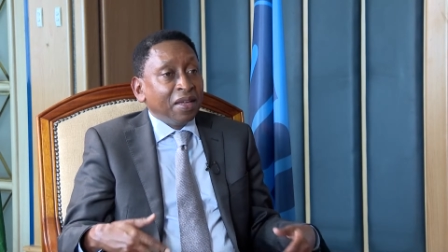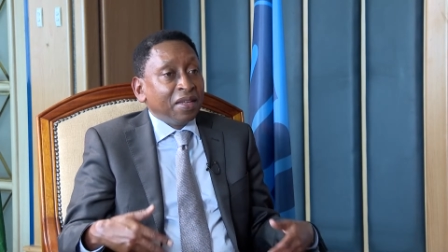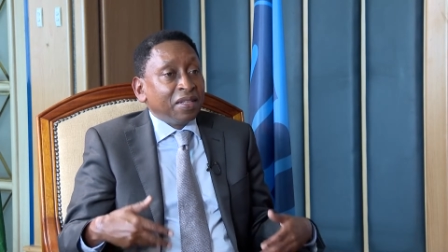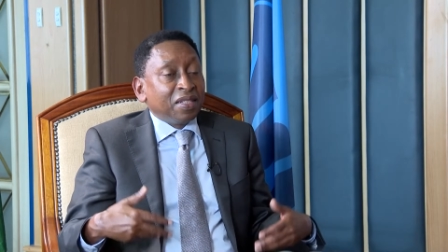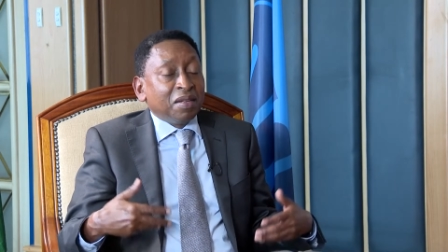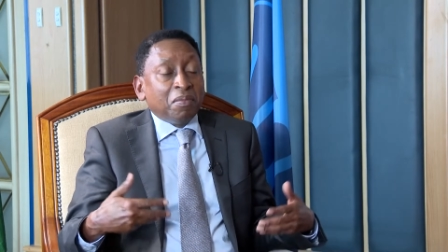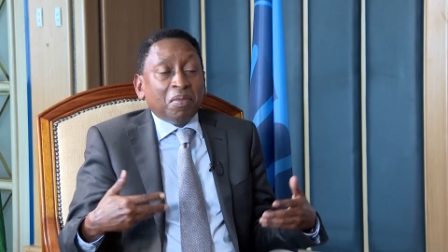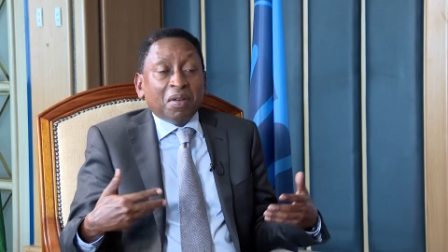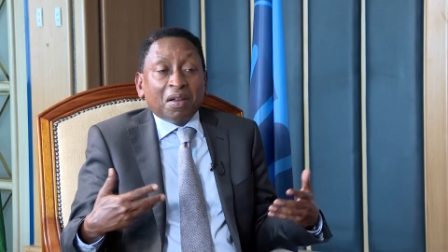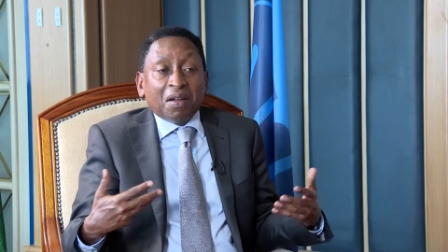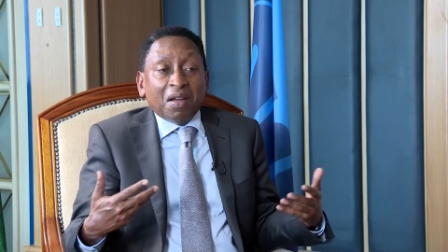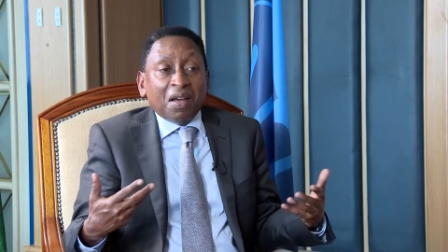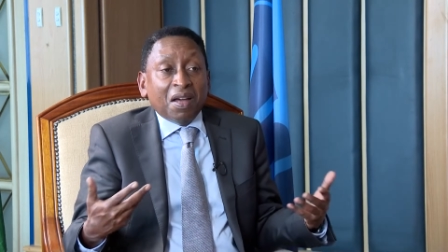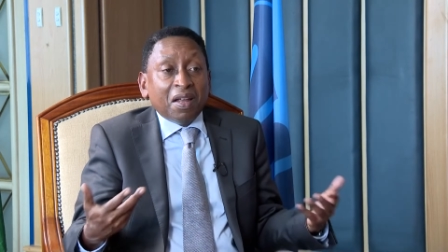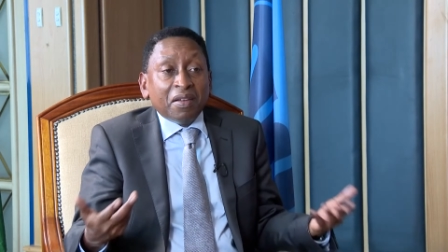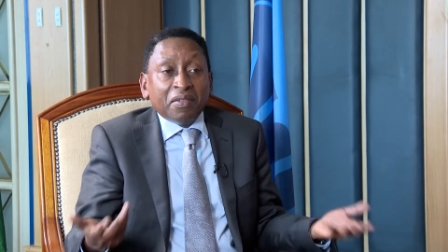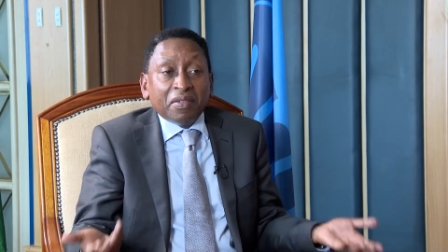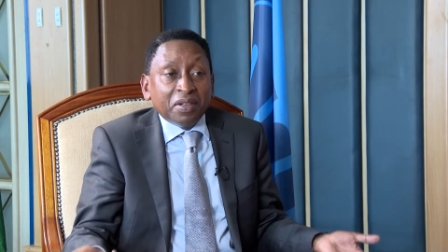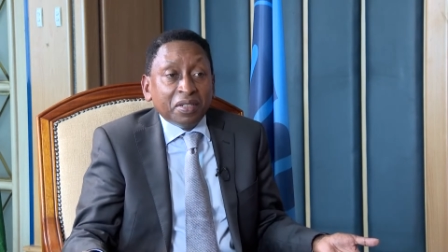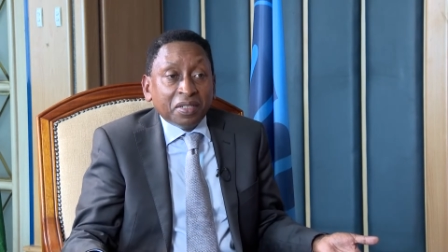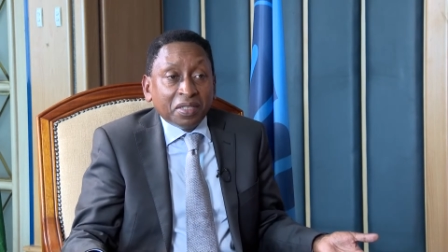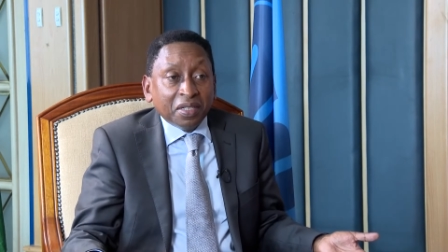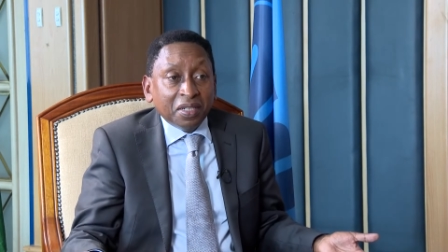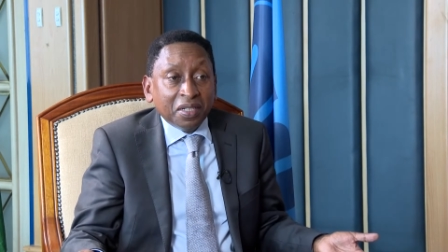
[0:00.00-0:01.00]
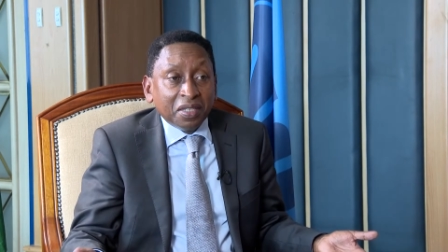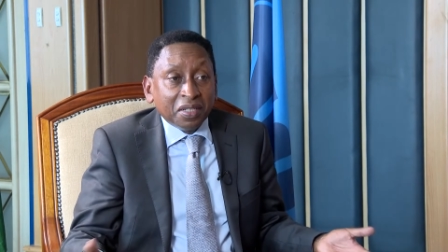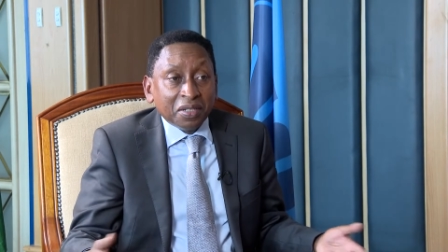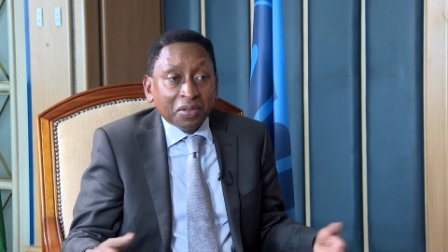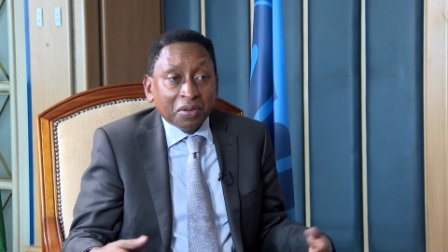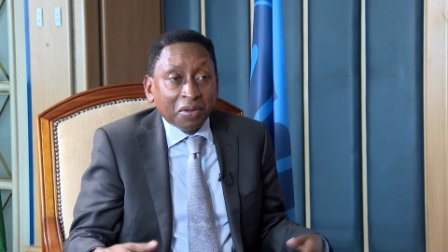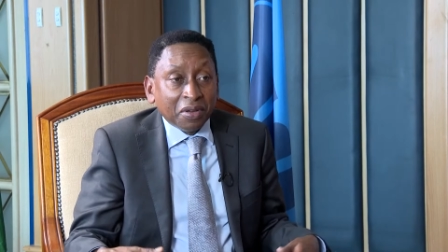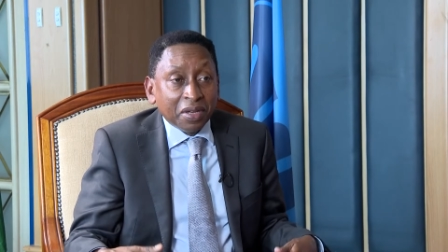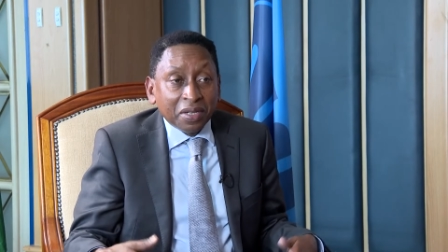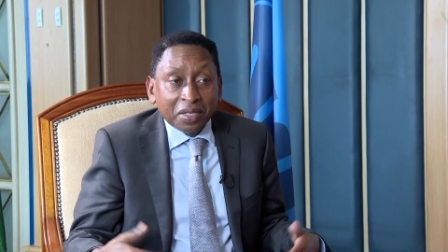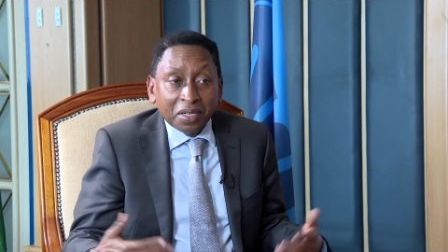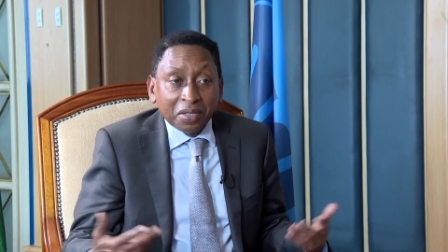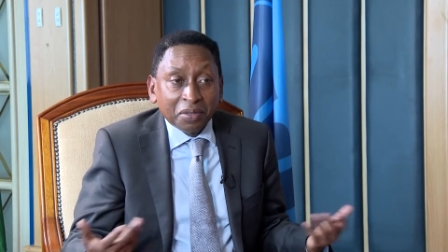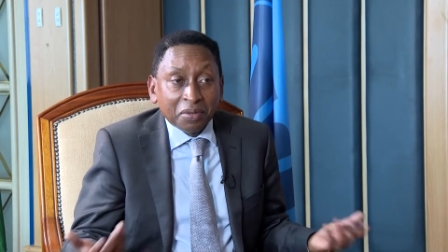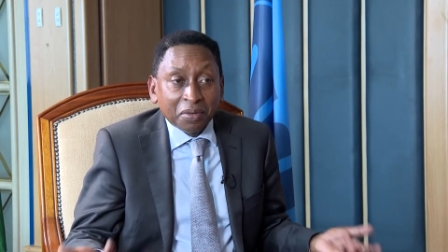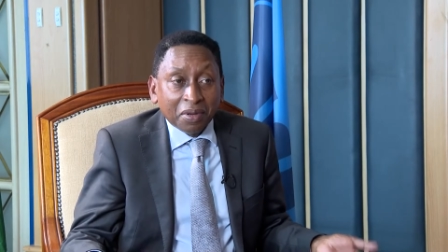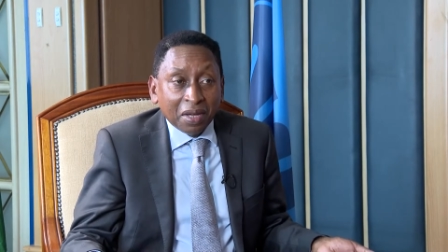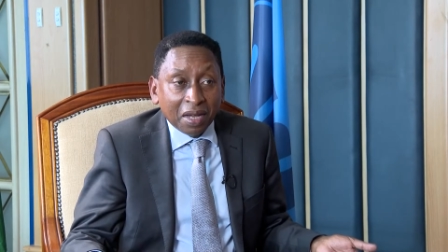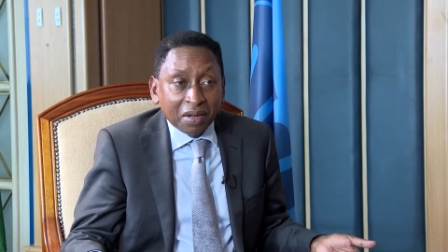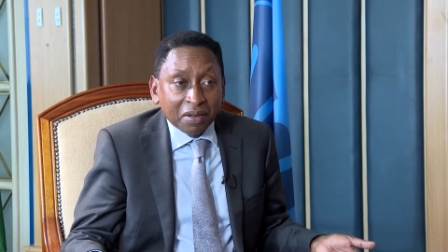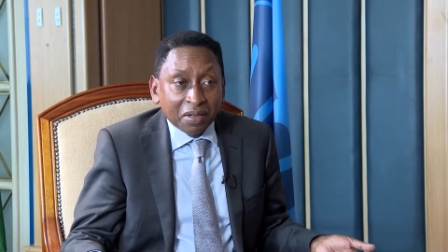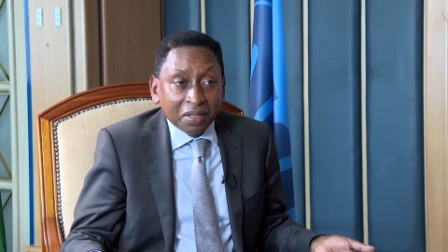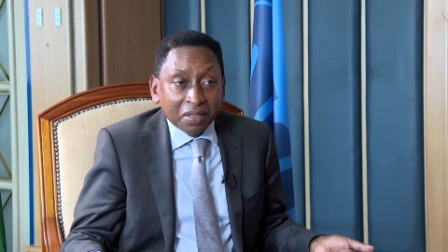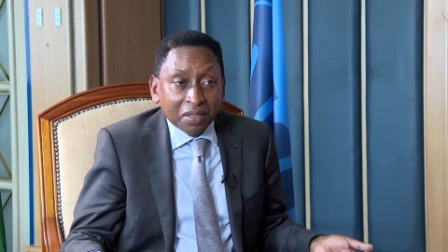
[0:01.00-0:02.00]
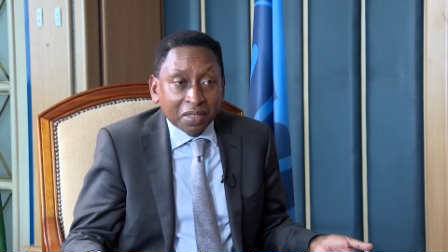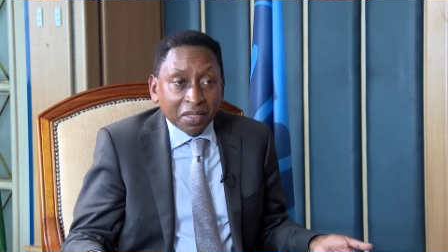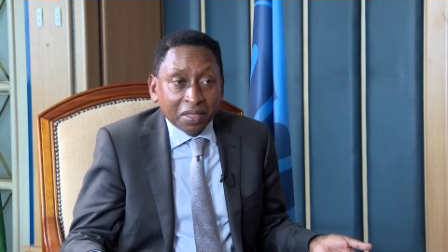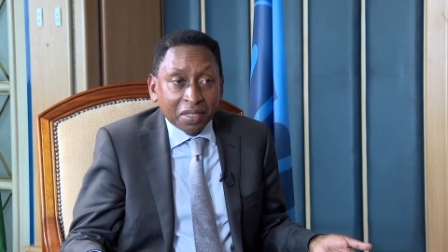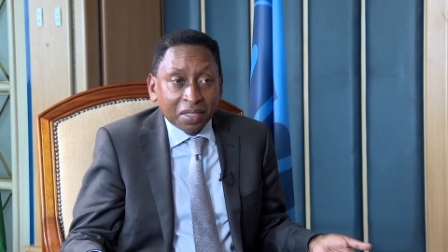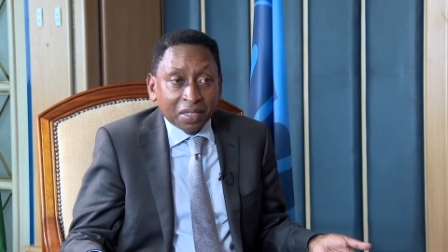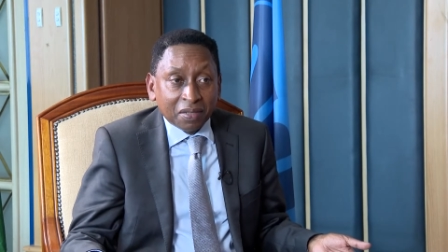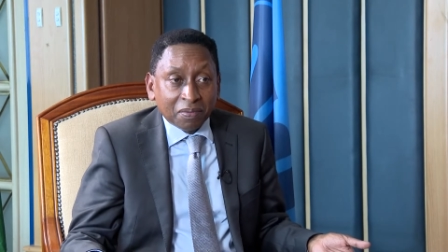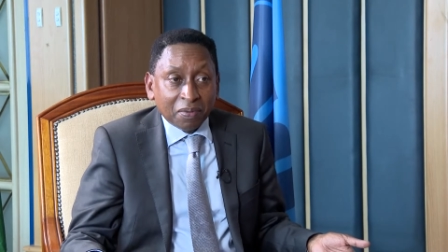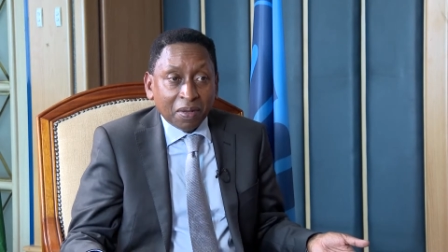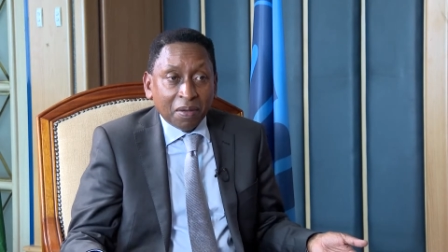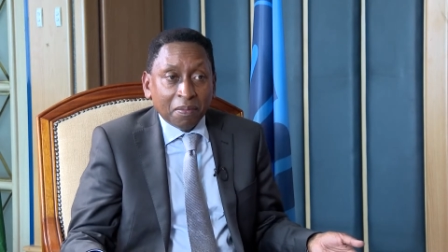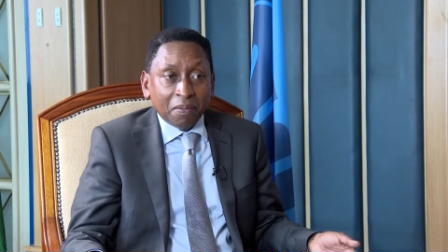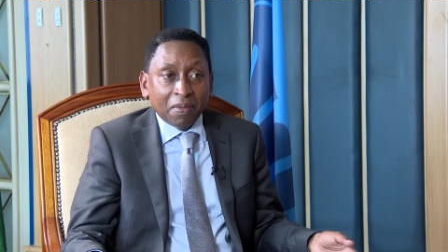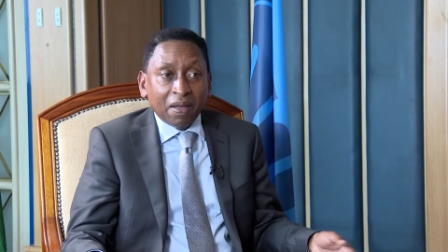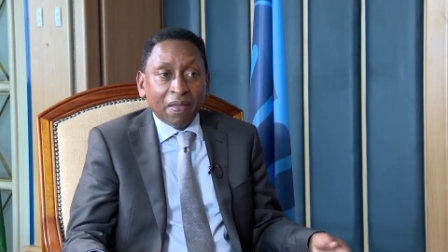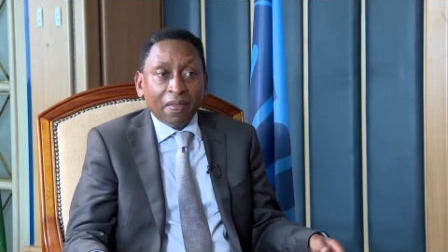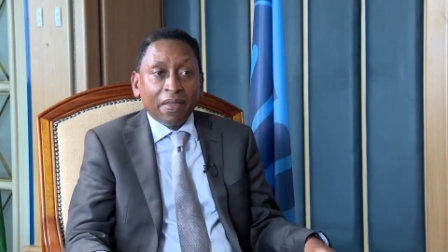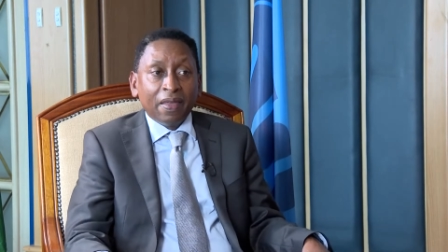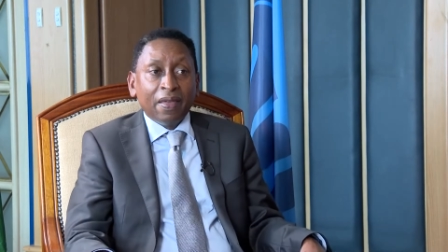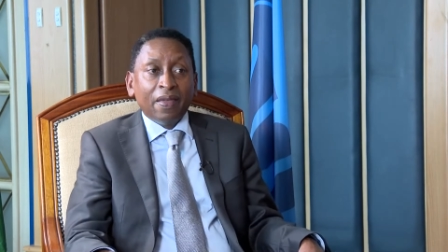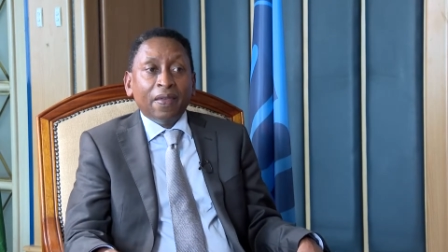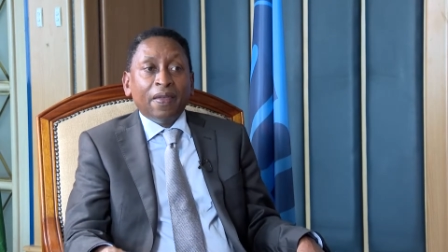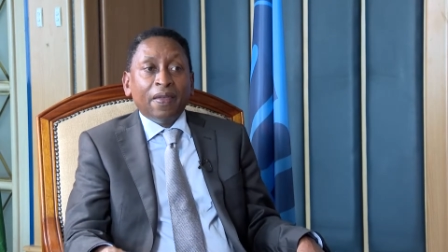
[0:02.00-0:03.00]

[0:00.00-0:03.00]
It's about 100 shillings or 80 to 100 shillings per month.